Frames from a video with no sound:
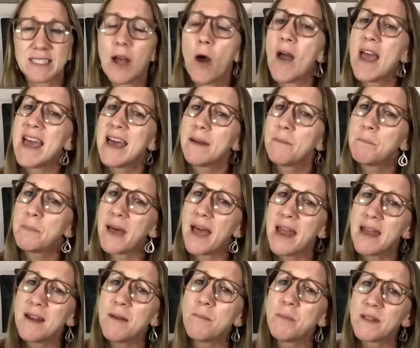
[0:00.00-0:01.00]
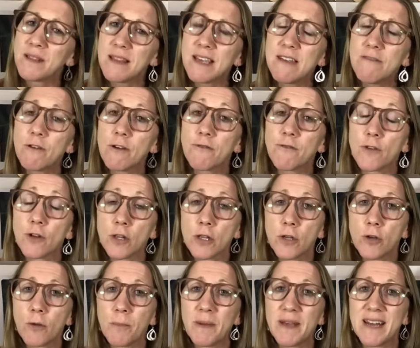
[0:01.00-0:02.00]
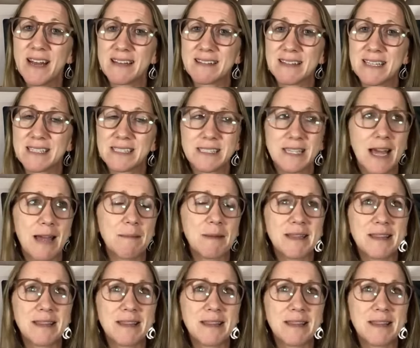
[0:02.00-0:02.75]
Now, I had been a believer for a little bit at this time.